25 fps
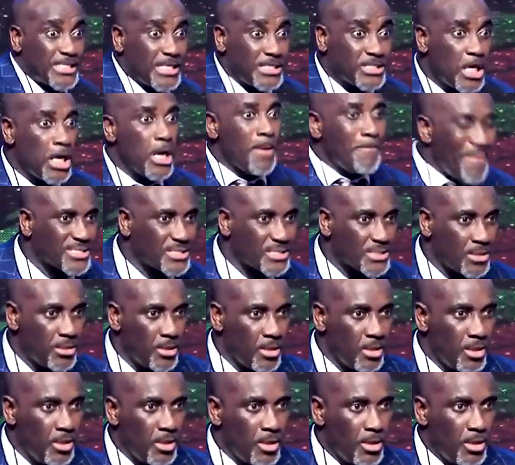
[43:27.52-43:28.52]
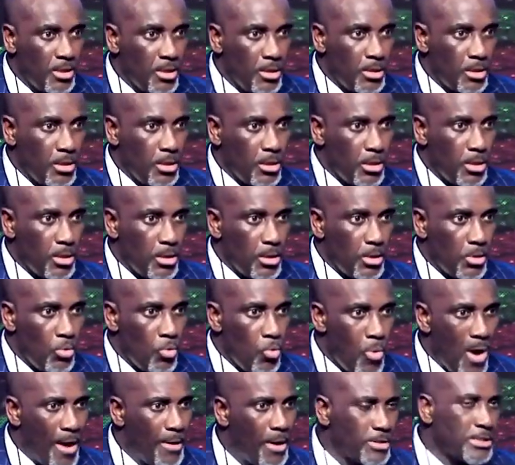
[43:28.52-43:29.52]
Then they want to go and pray. Don't pray. I'm
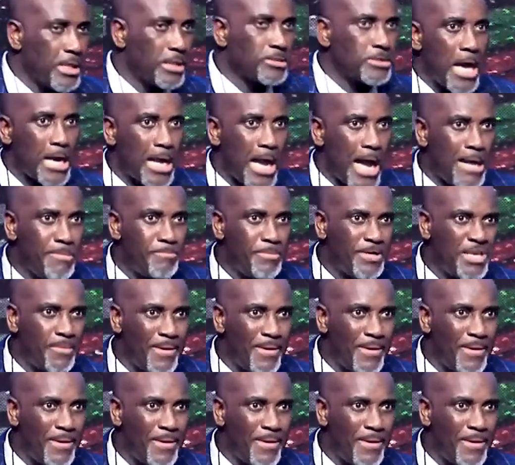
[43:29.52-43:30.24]
telling you, go have